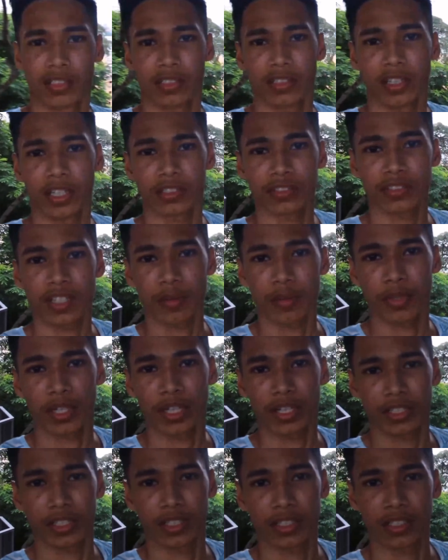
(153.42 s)
Just right
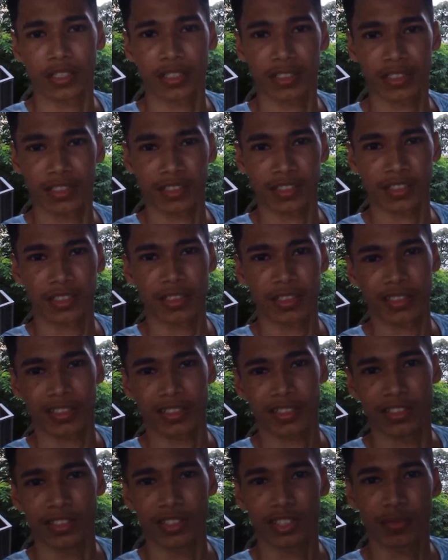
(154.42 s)
behind you,
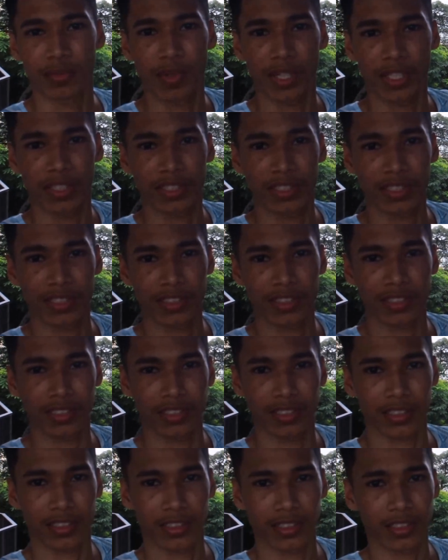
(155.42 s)
this place is
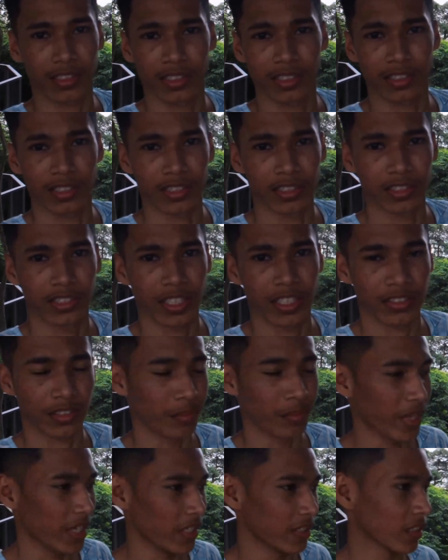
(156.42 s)
just
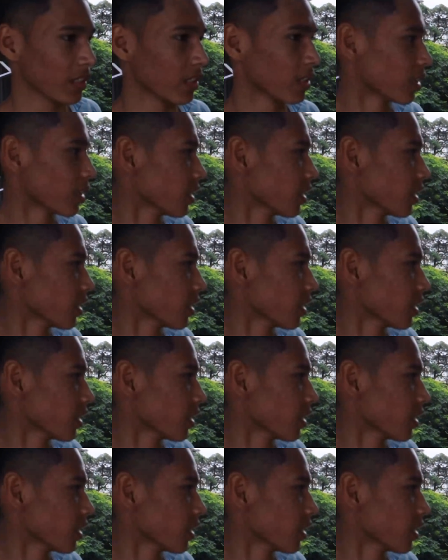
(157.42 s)
amazing.